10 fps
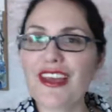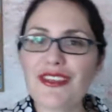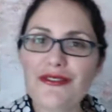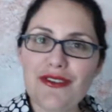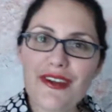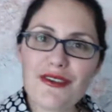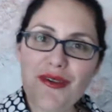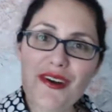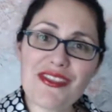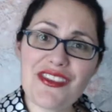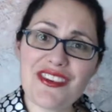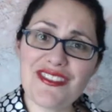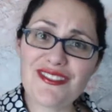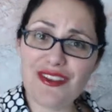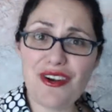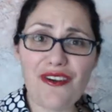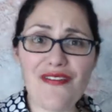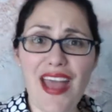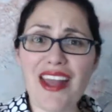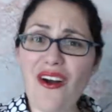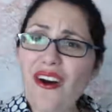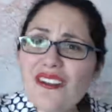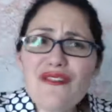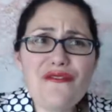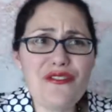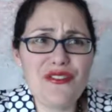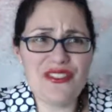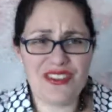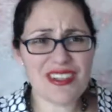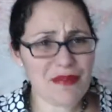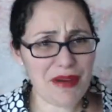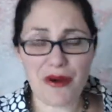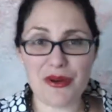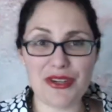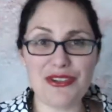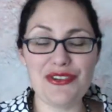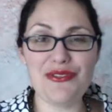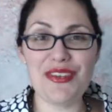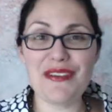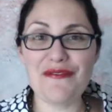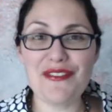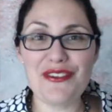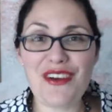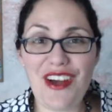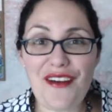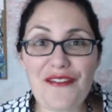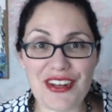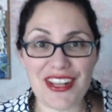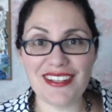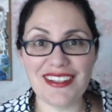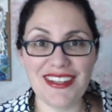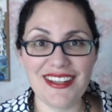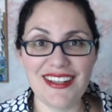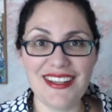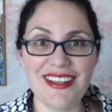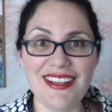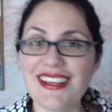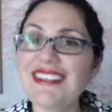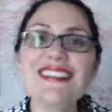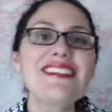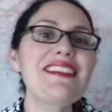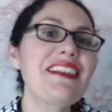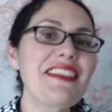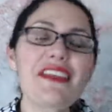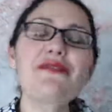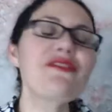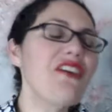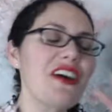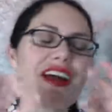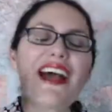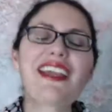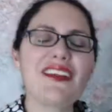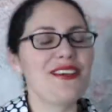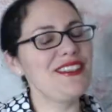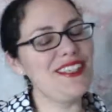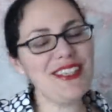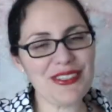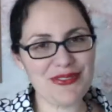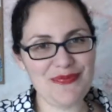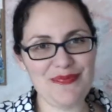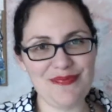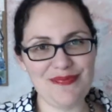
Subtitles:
that you can go out there and serve and also feel good about what you're doing and feel confident. Because it's not that you suck, I guarantee you.